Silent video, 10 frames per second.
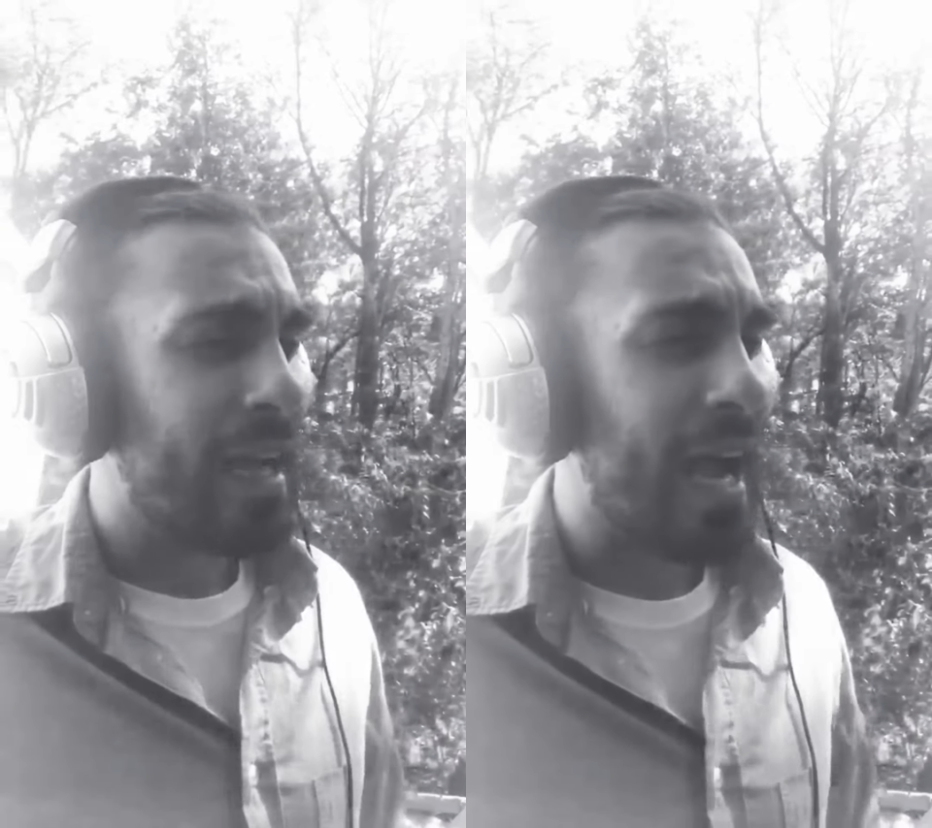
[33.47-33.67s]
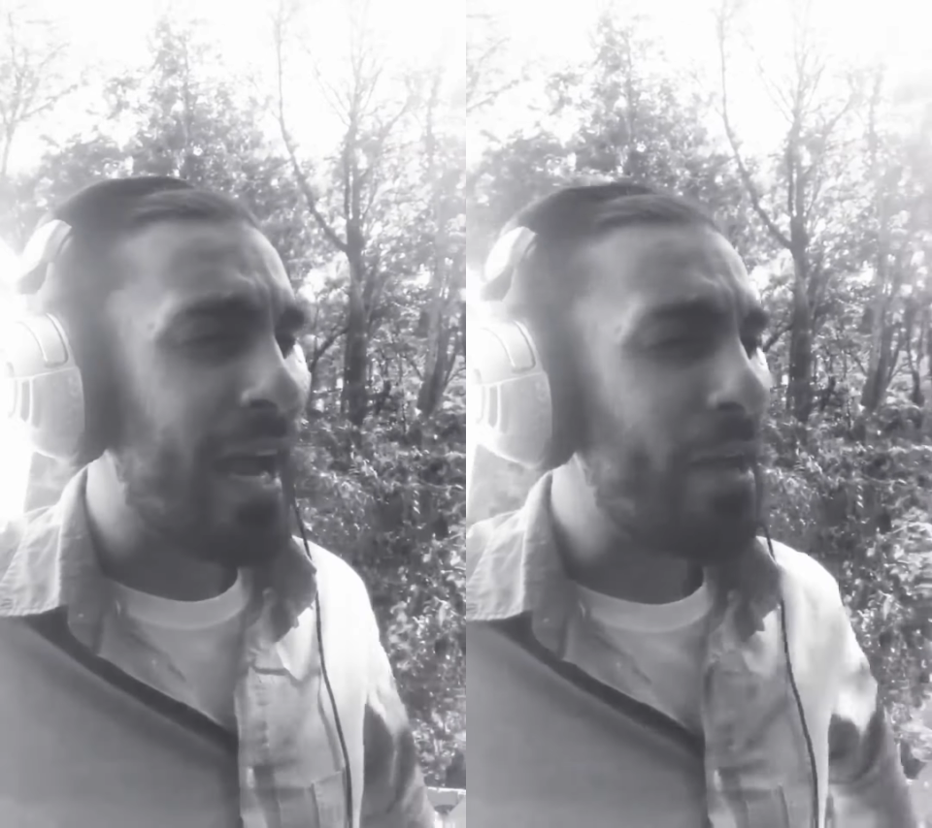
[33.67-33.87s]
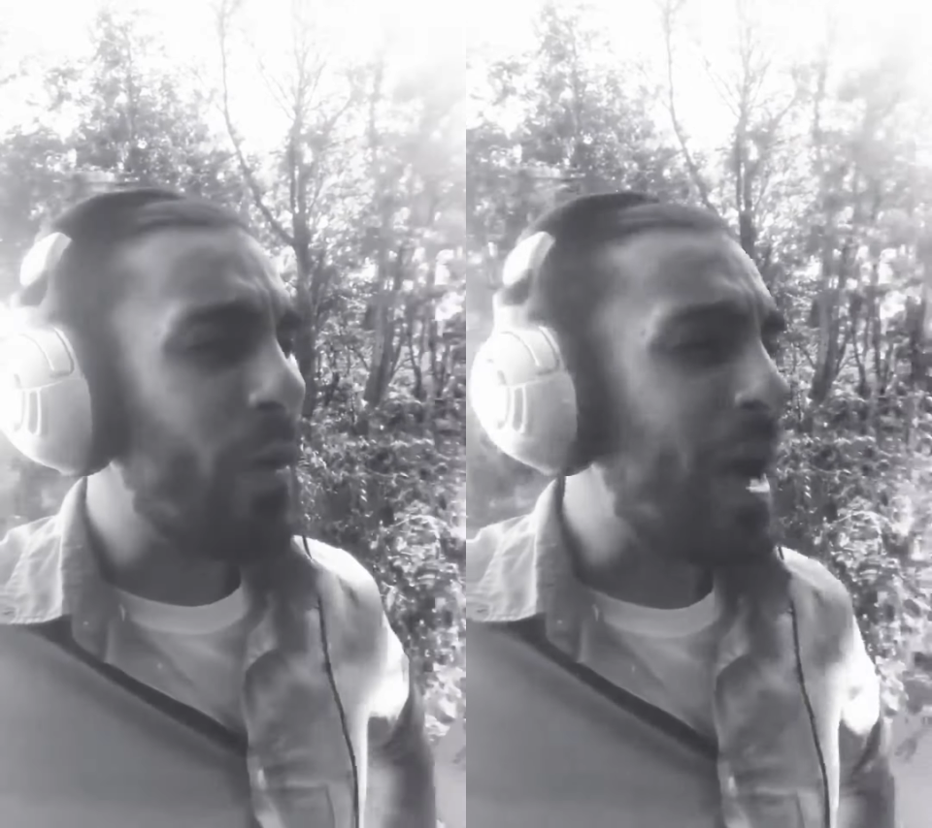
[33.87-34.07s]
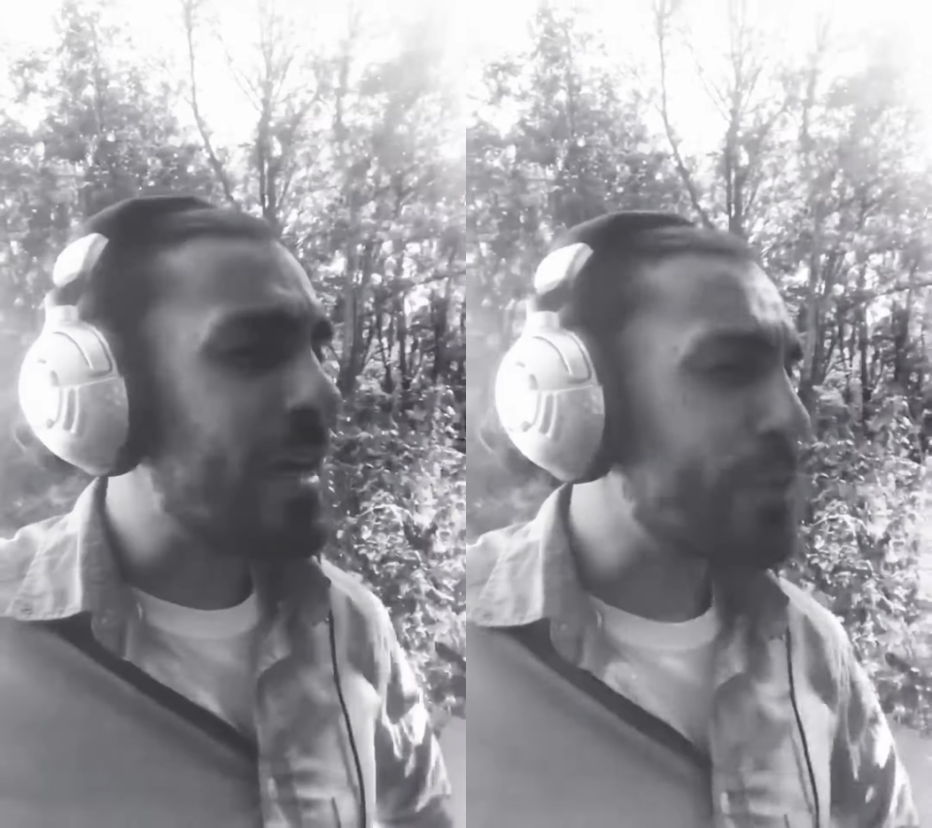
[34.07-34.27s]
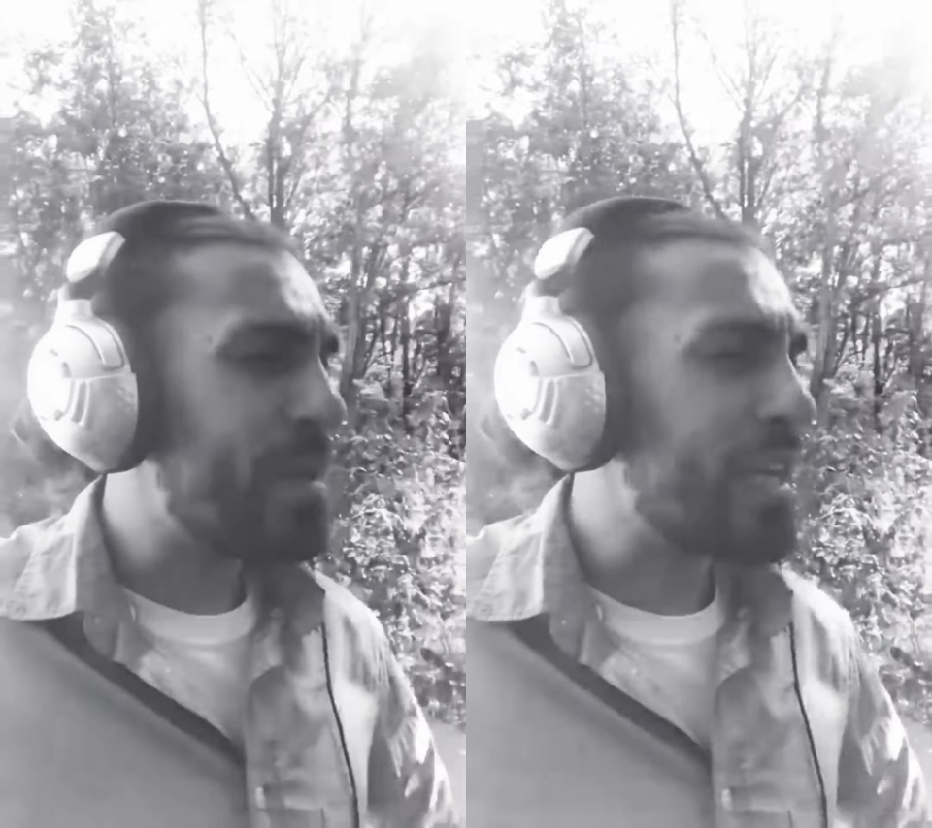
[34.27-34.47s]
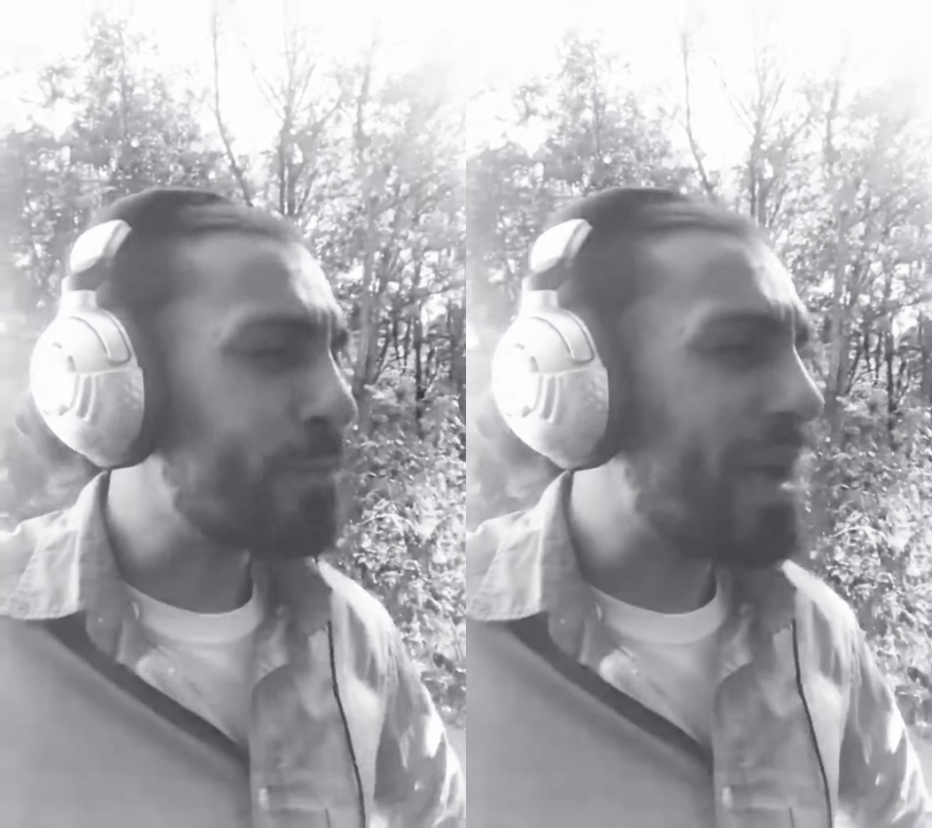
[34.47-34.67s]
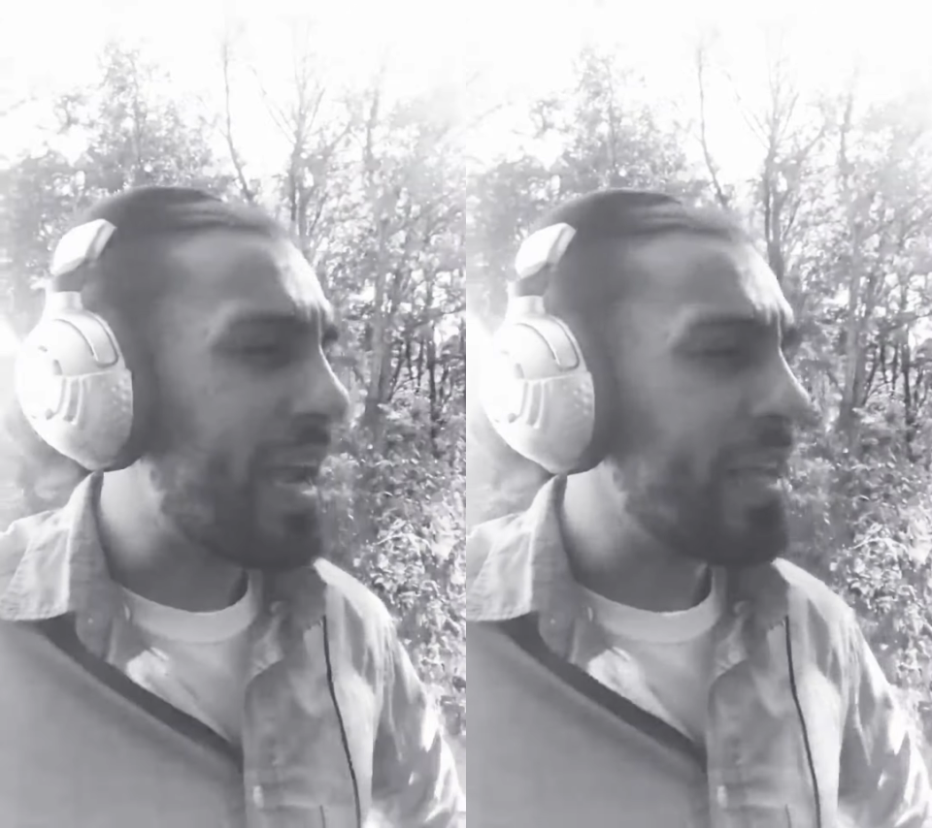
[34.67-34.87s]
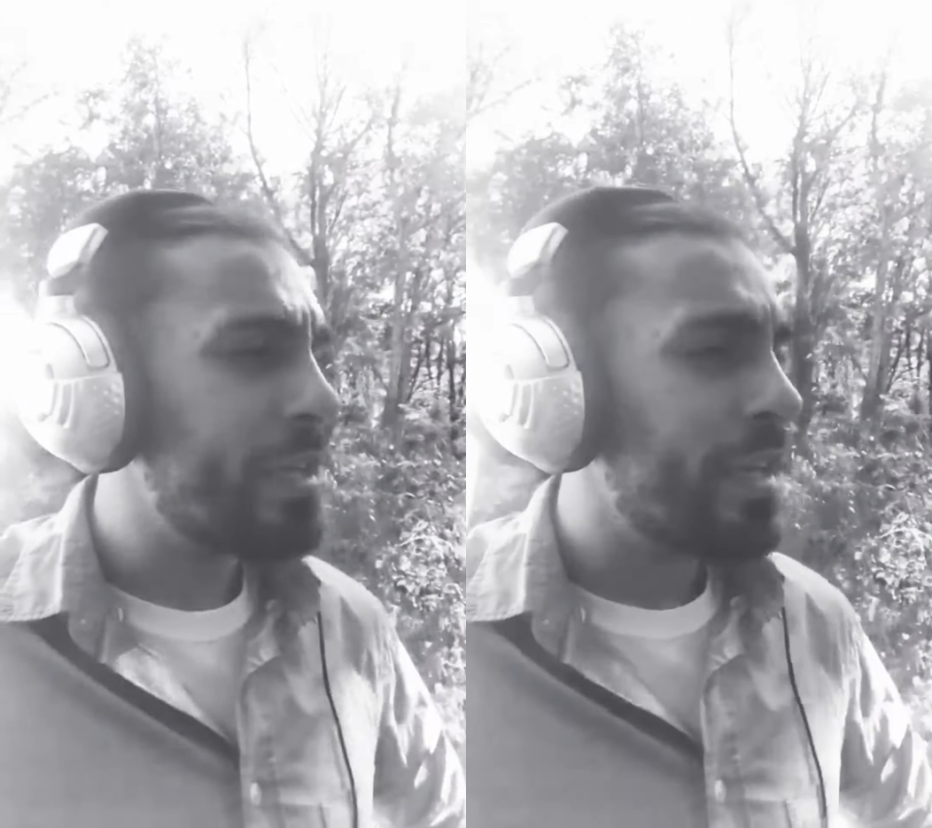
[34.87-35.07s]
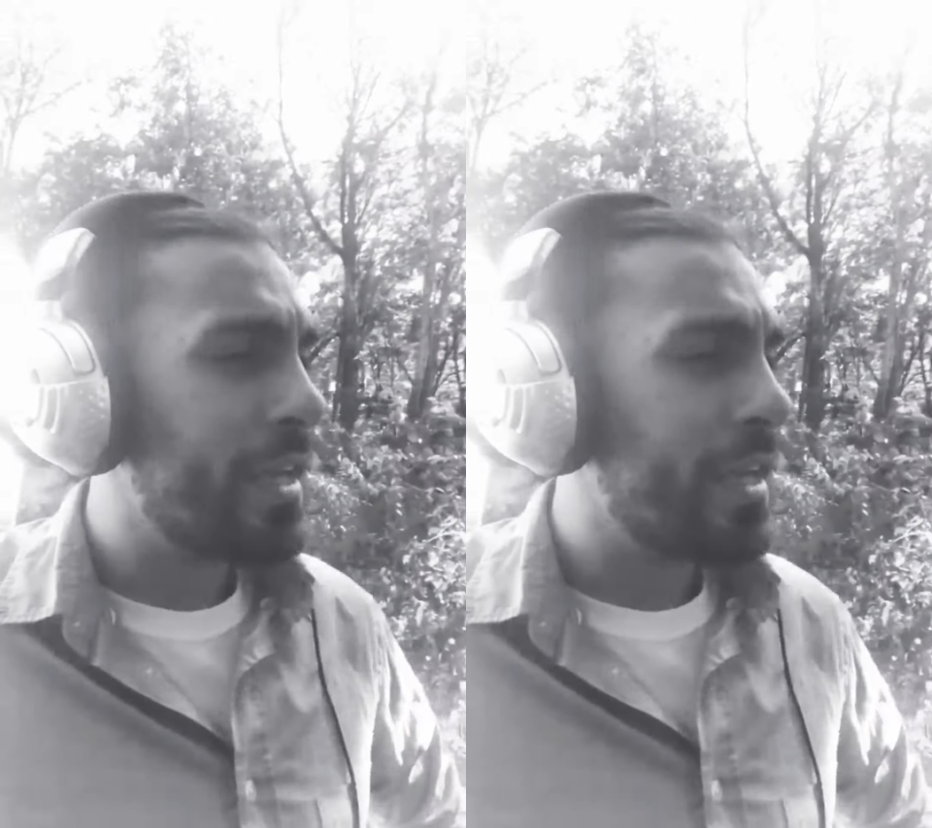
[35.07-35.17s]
I know how to speak Spanish.